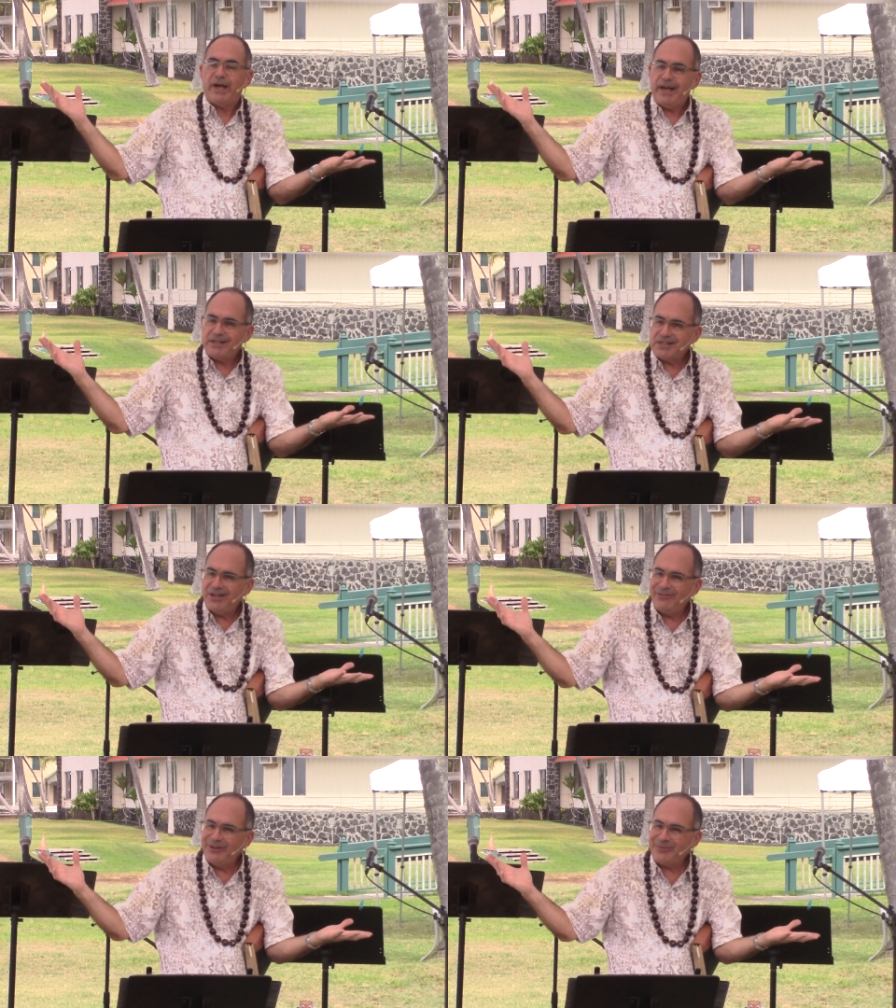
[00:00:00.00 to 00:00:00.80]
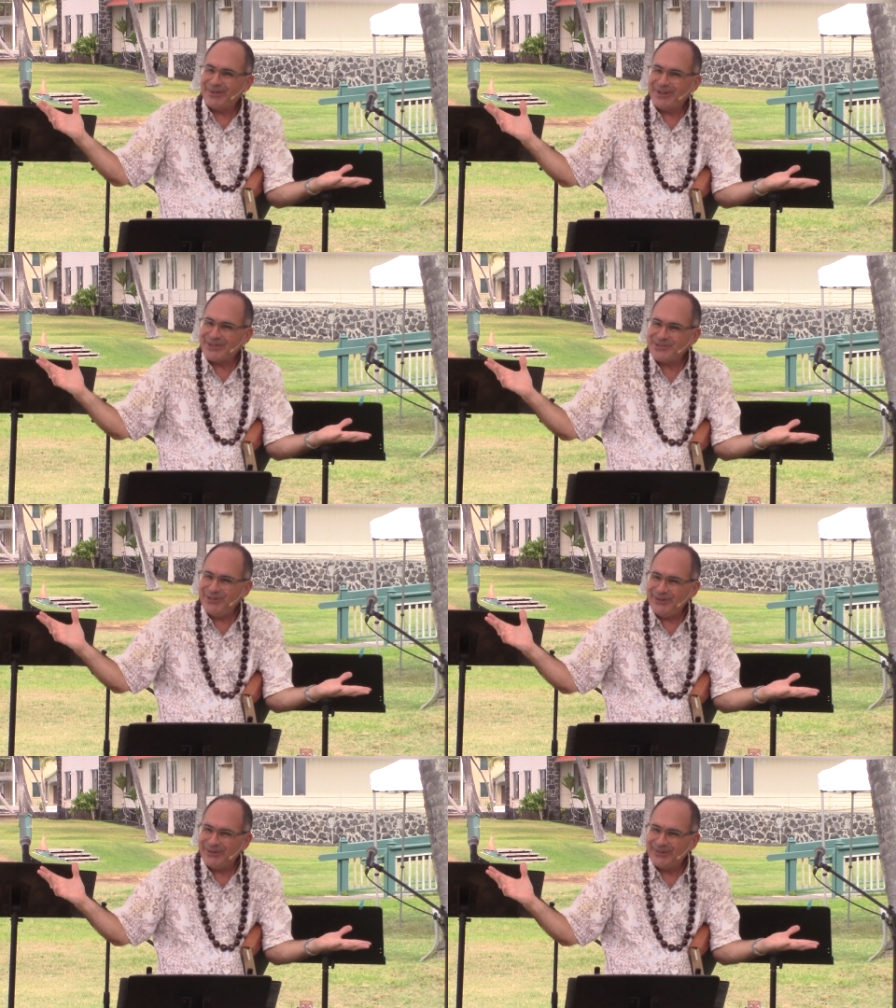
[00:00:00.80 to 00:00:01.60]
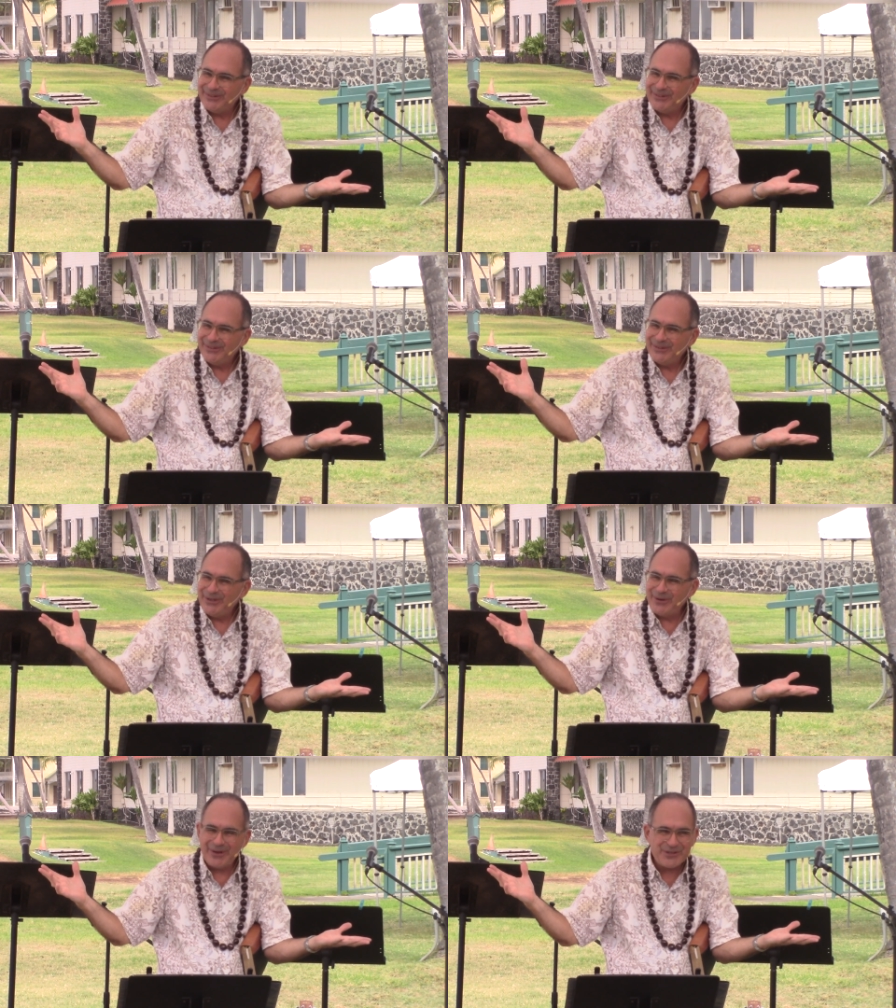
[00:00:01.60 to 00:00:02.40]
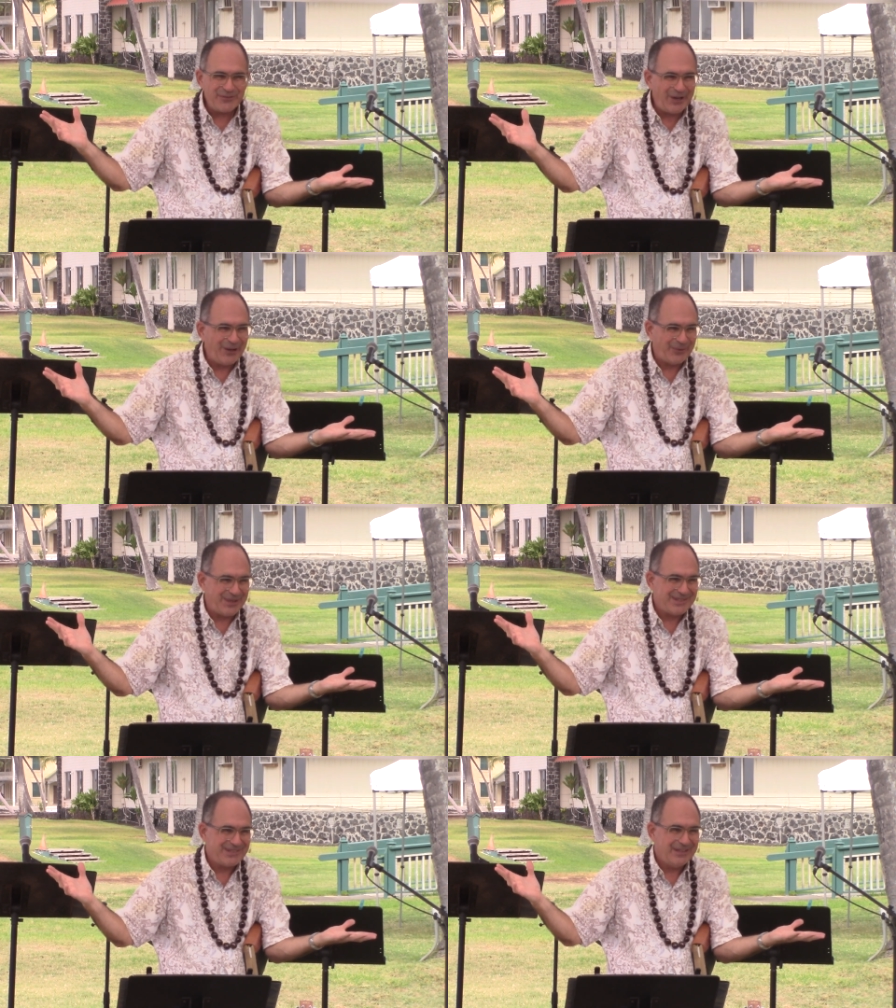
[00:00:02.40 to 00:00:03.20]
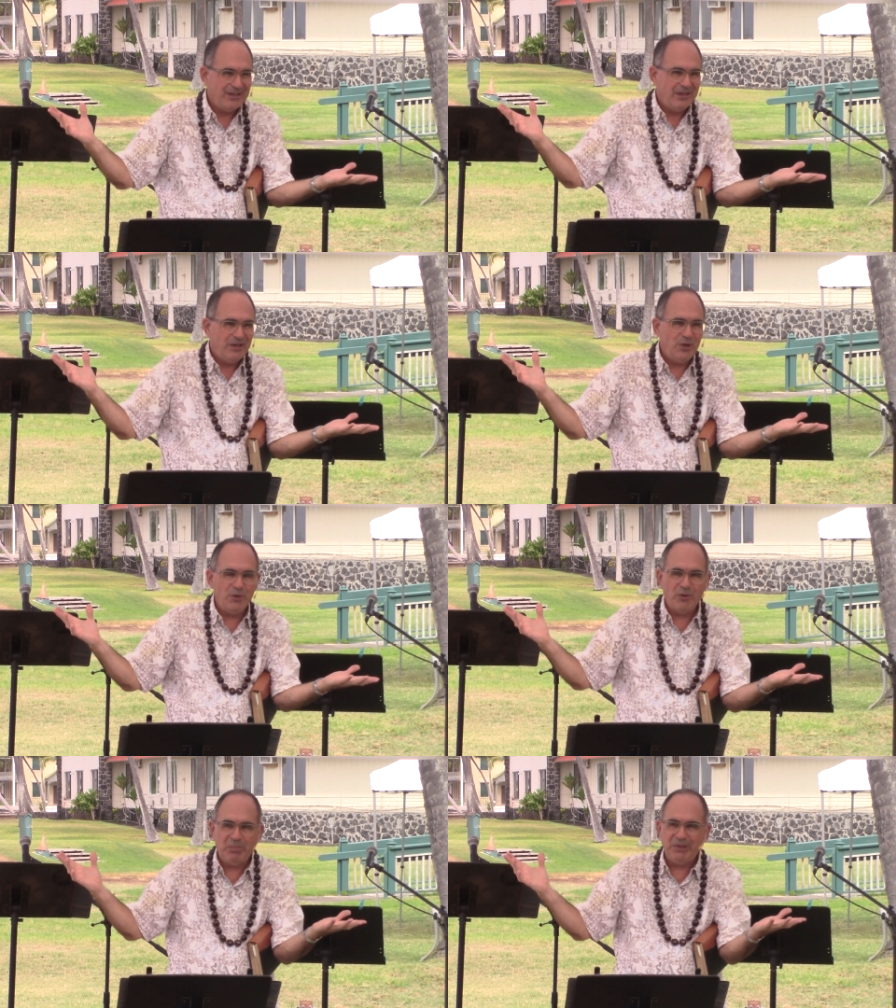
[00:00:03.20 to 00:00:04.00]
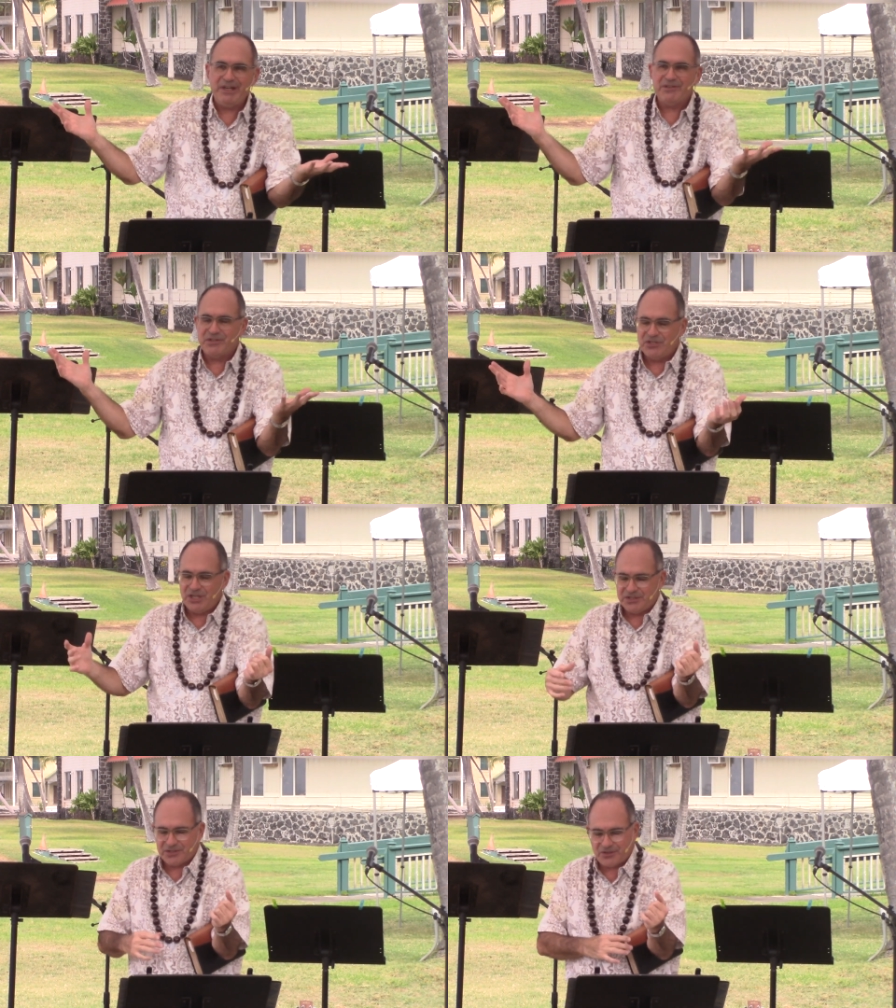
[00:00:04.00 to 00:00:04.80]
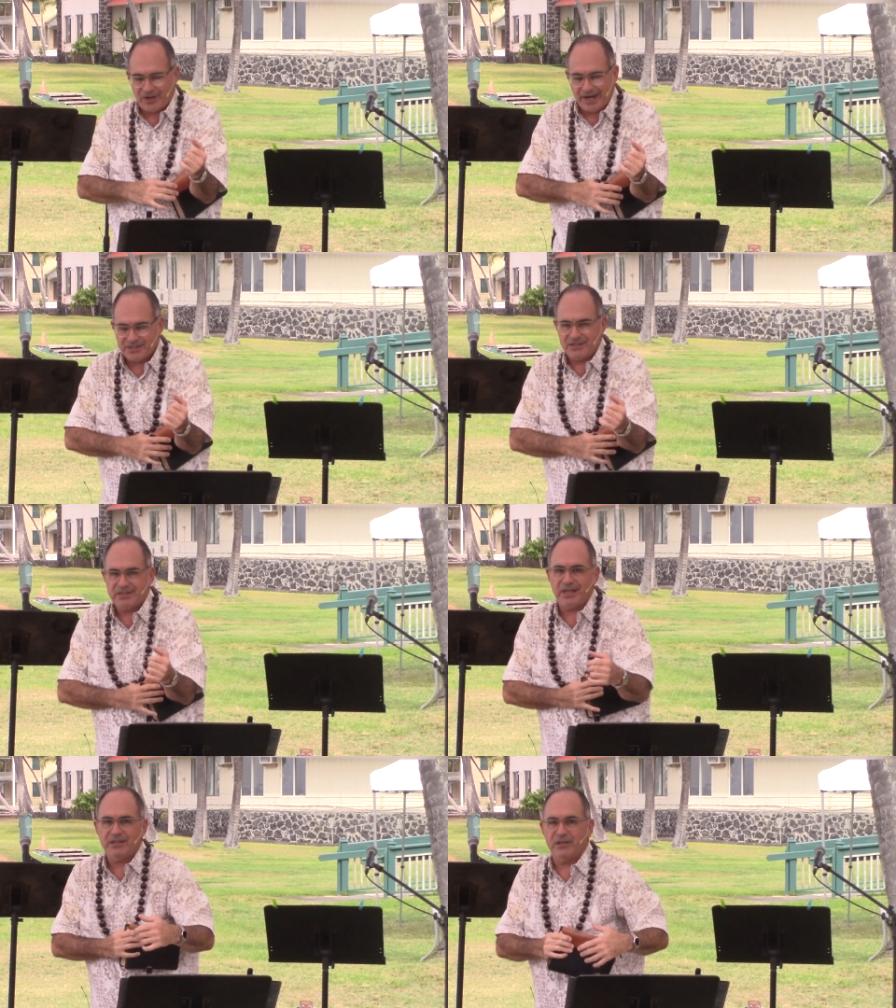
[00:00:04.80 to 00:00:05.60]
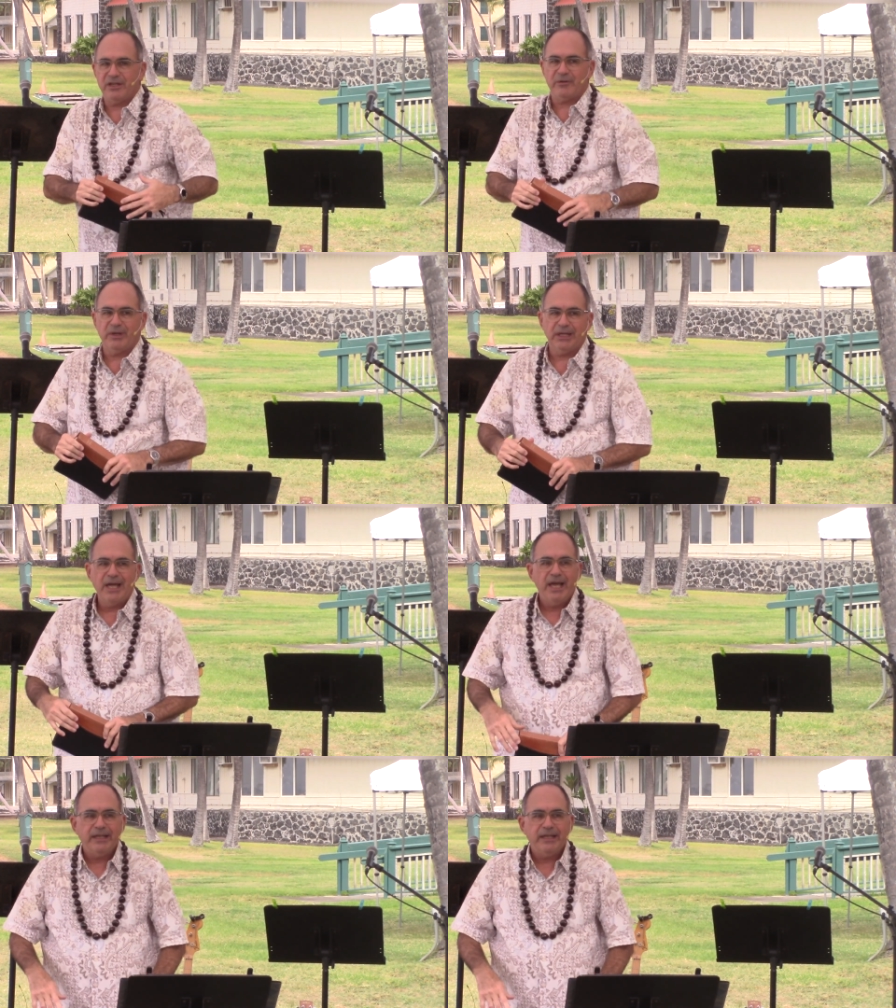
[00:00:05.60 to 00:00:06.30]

God has a covenant with us too, who are his followers, who are the believers in Jesus Christ. You say, do they really?